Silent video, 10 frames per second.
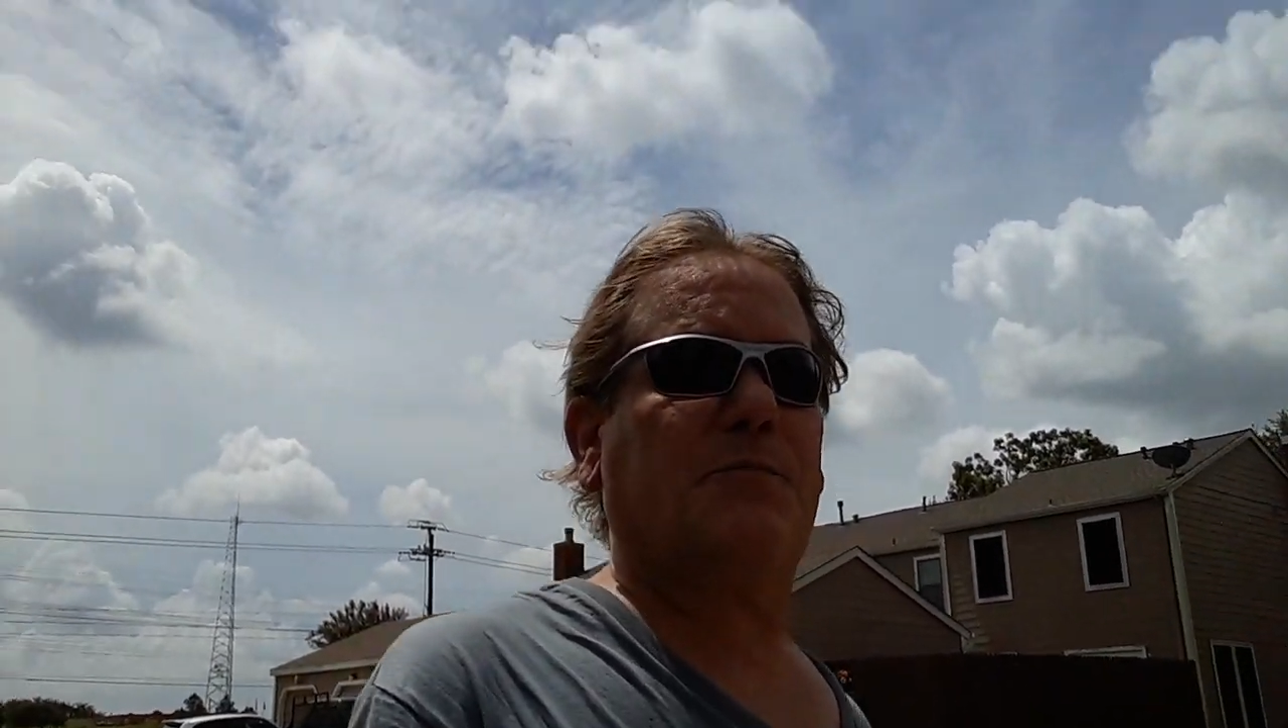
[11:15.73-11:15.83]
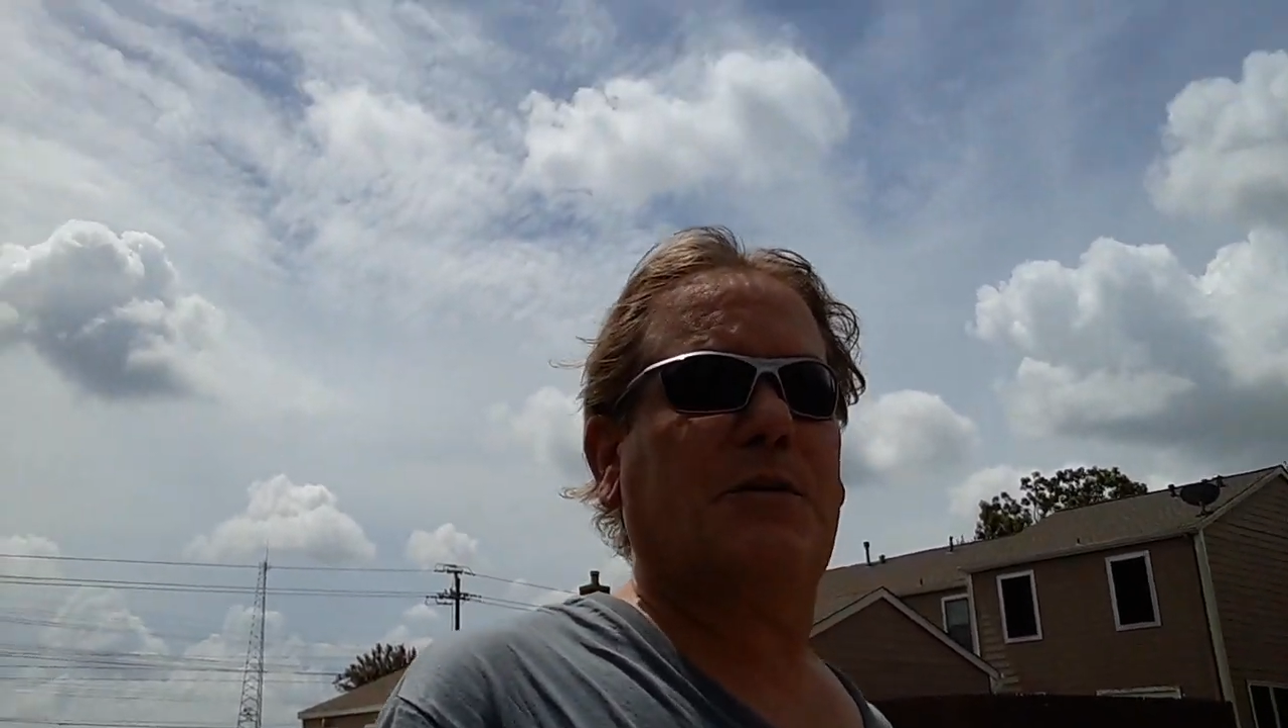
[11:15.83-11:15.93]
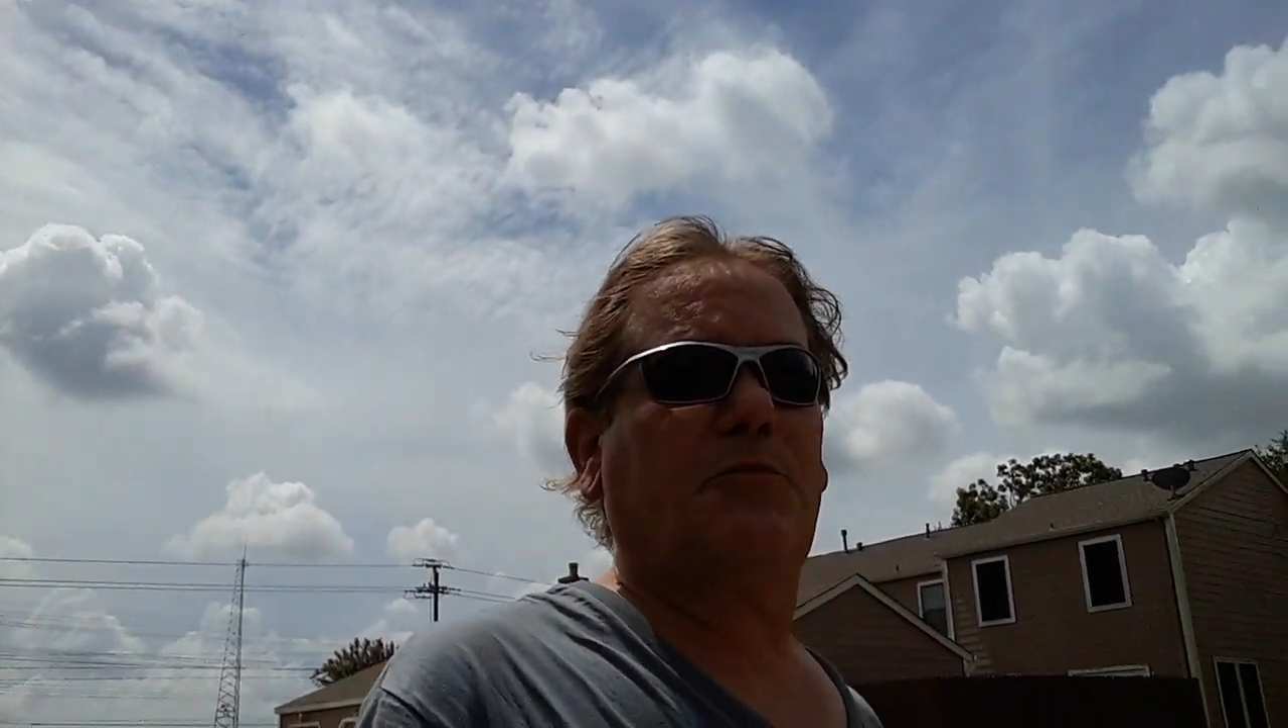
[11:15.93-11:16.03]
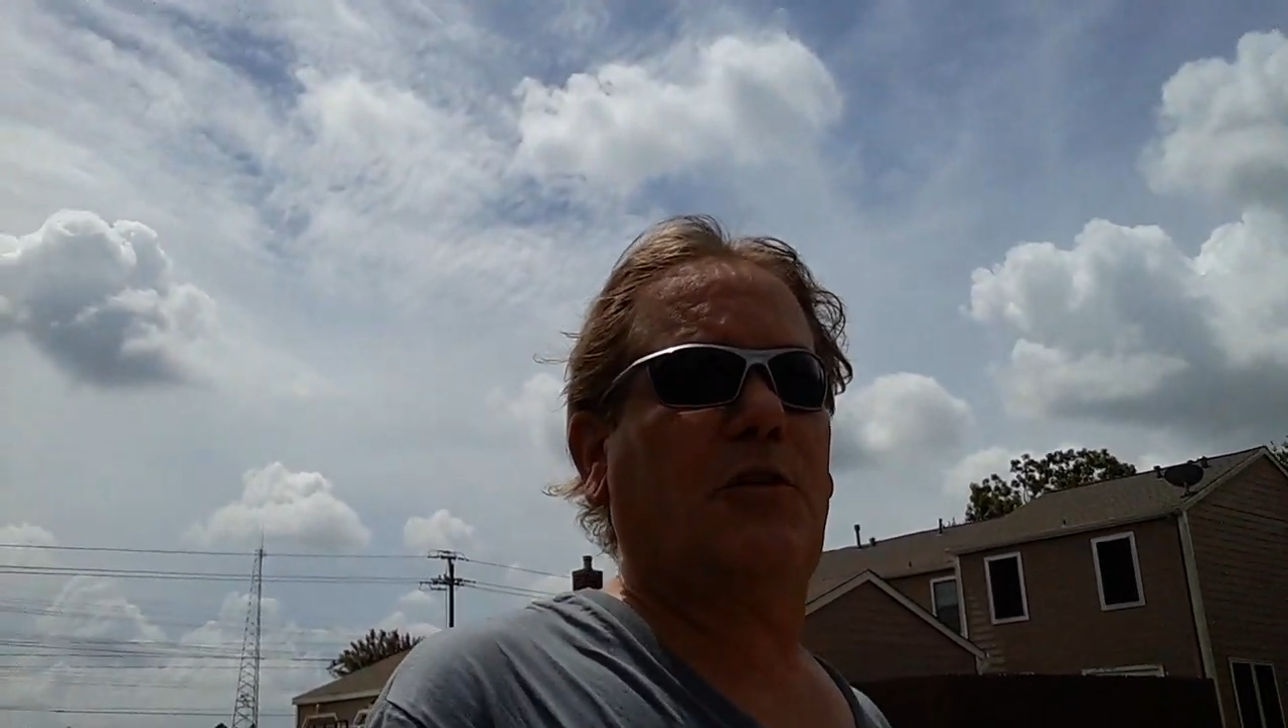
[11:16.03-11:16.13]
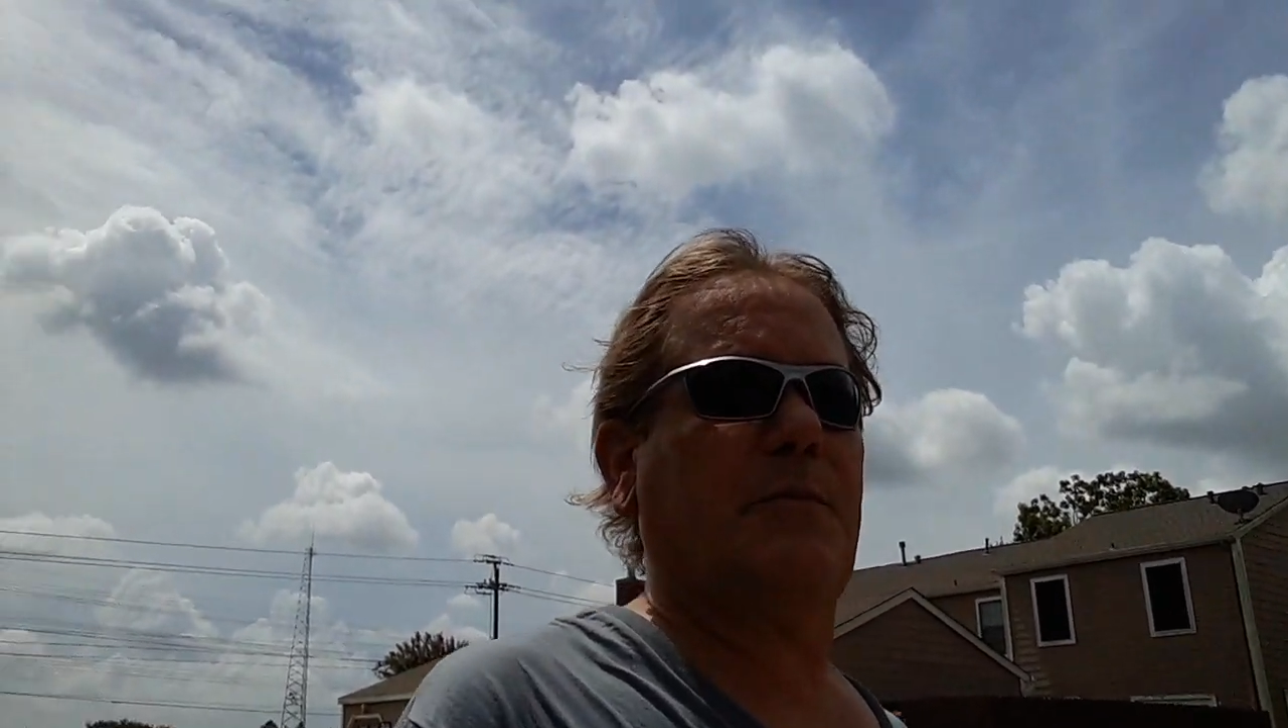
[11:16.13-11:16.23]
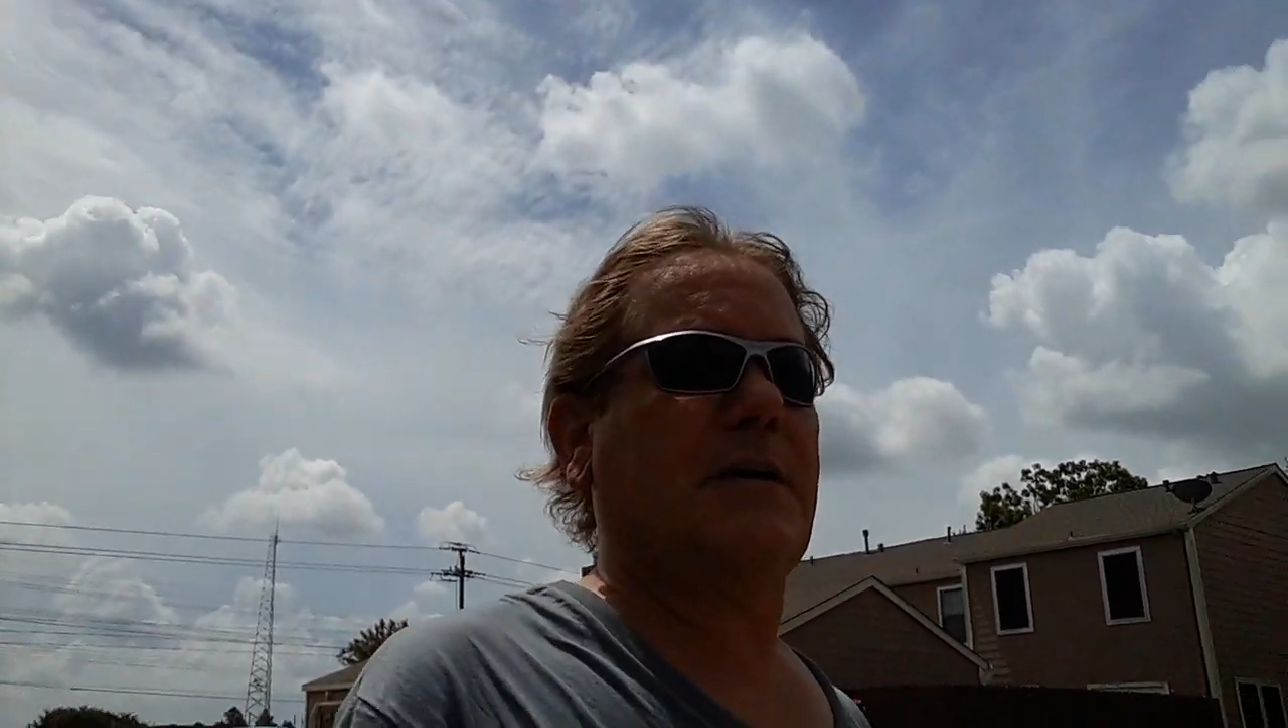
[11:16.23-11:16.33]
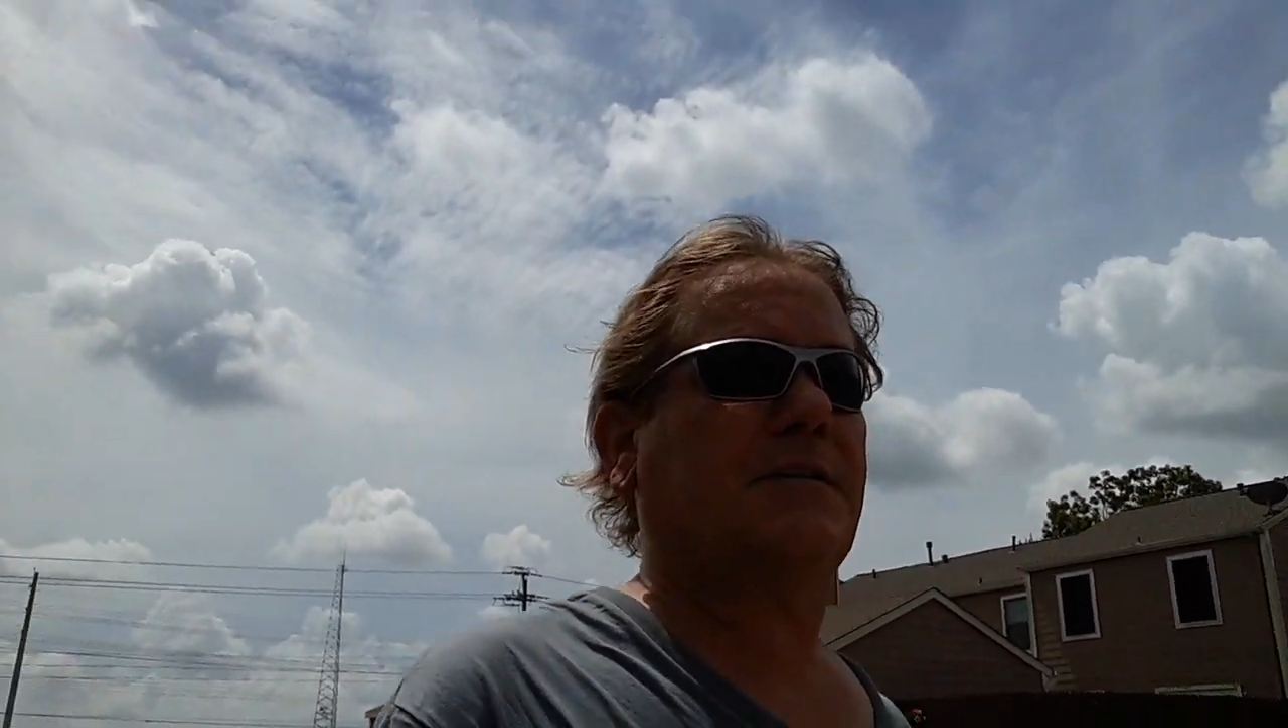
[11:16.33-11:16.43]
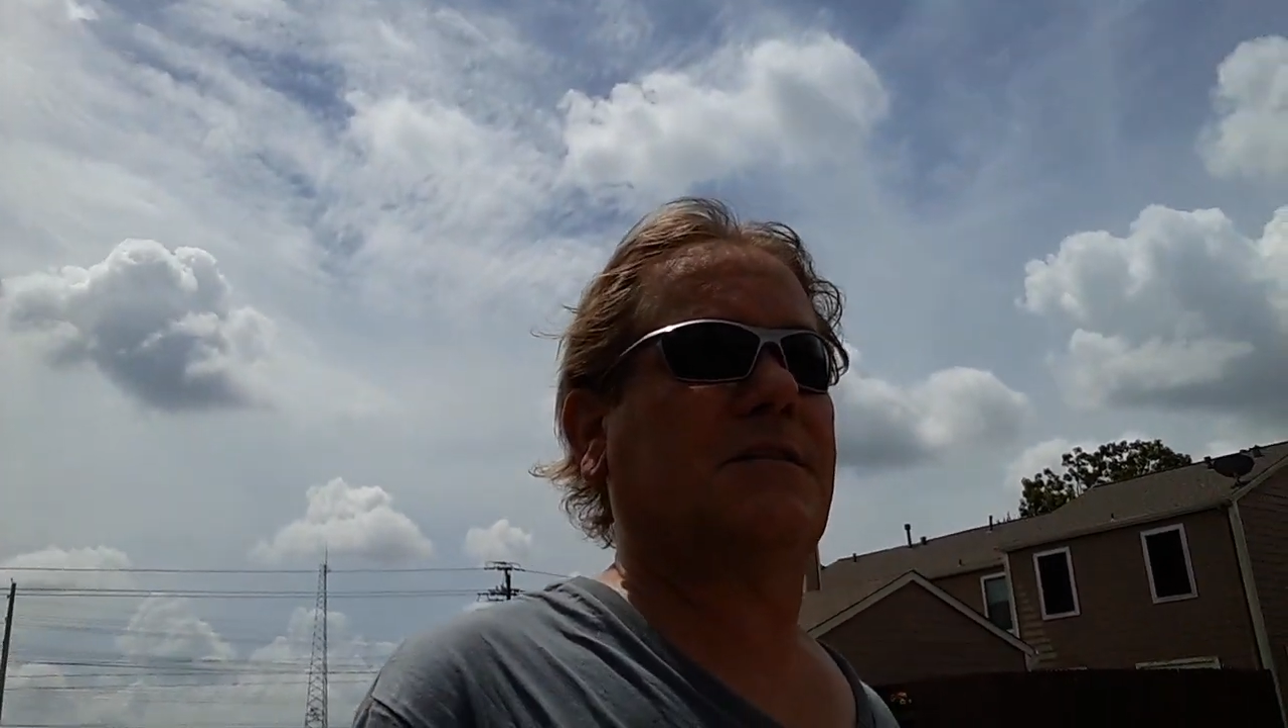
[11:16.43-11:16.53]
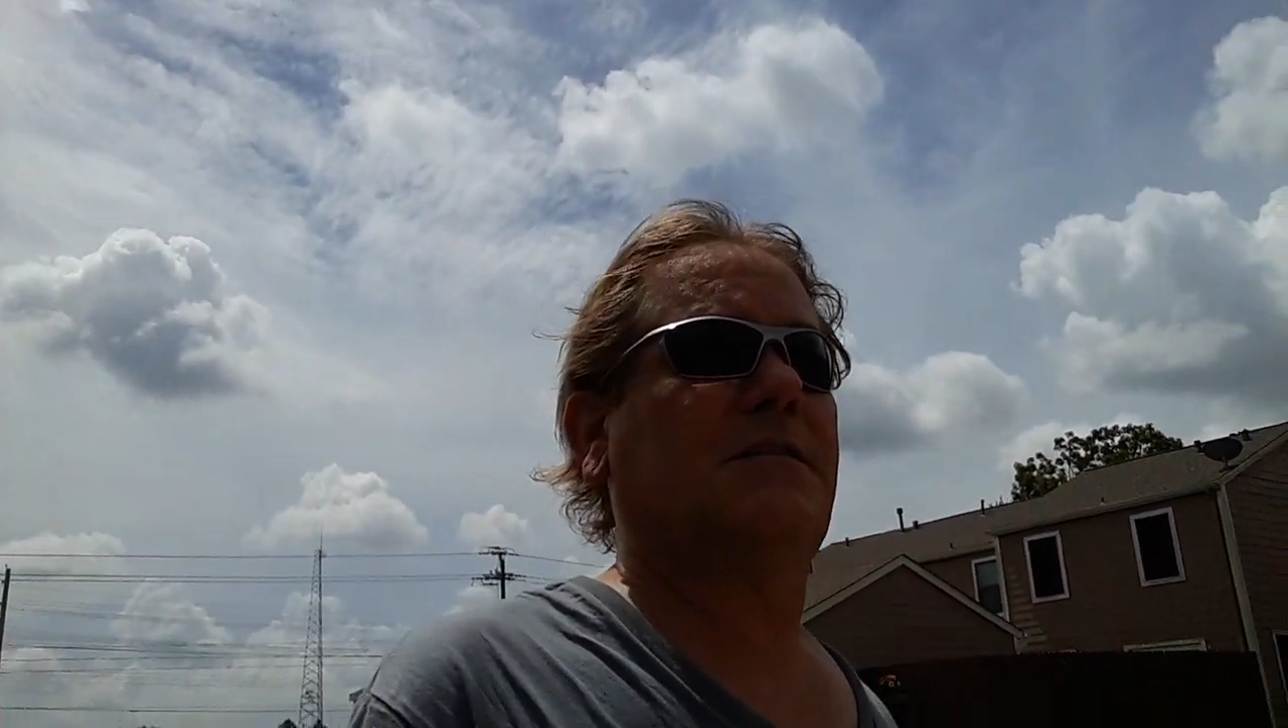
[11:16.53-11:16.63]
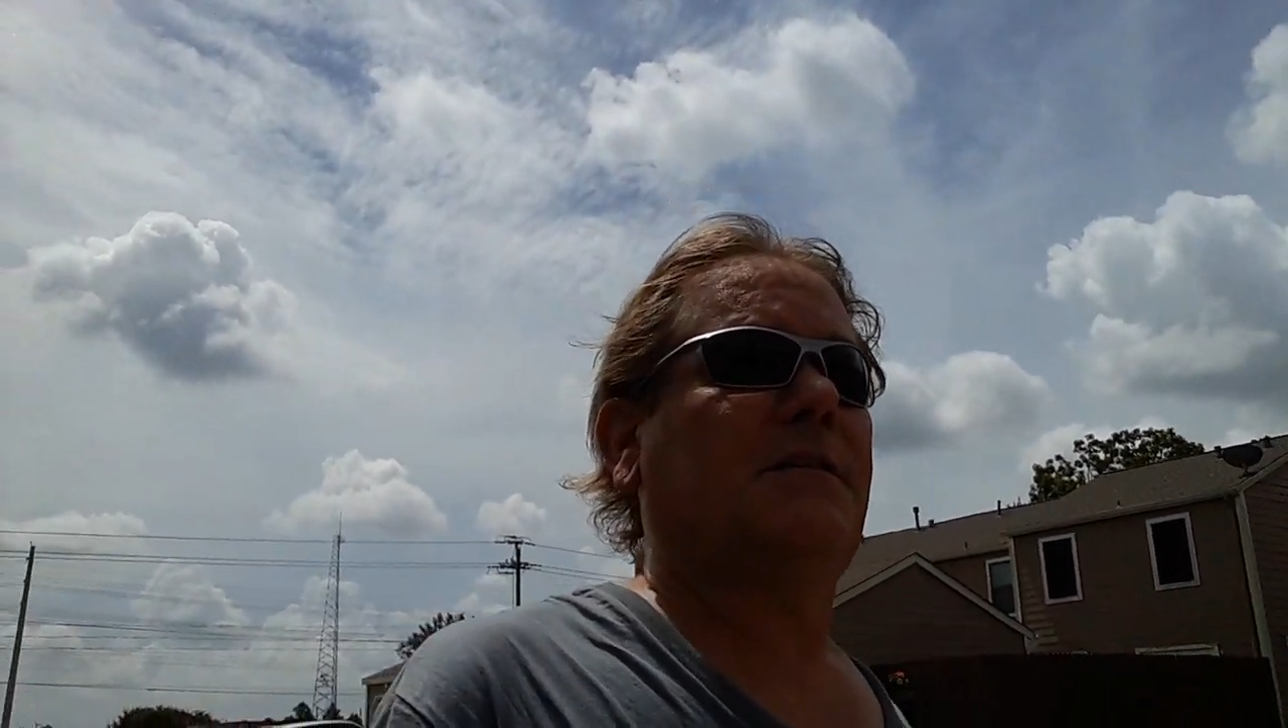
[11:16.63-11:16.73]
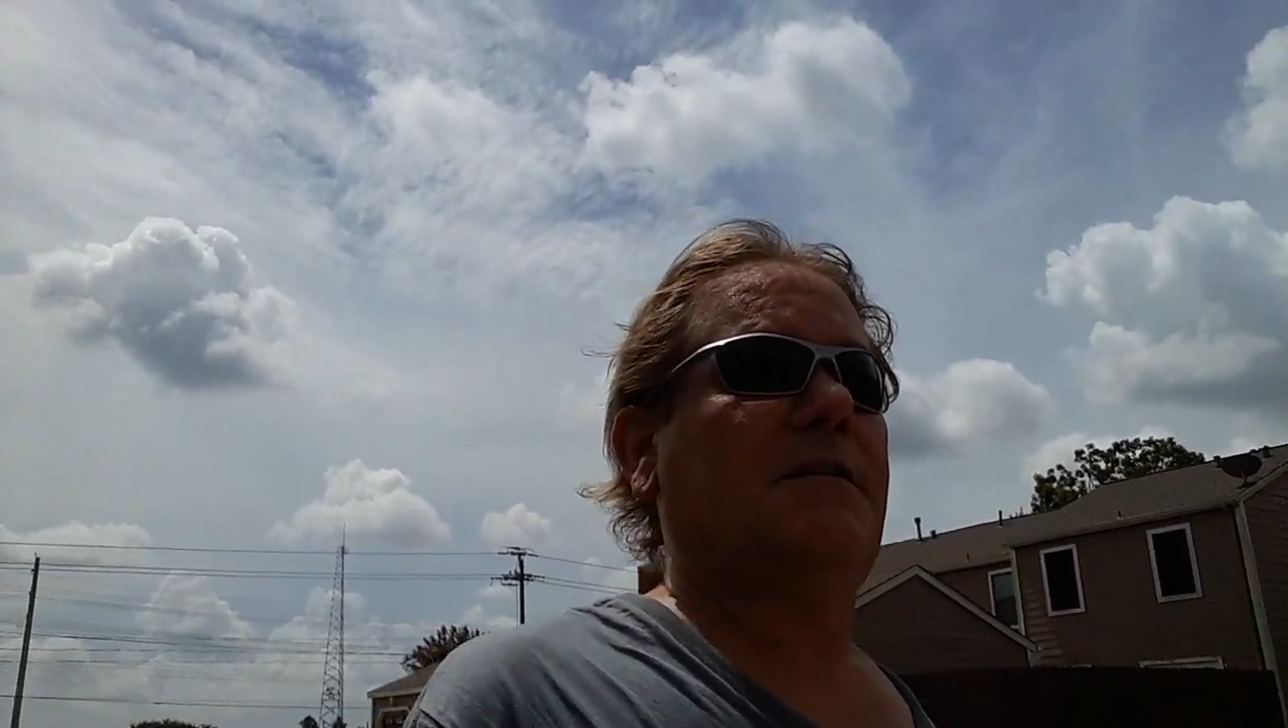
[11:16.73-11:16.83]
people and makes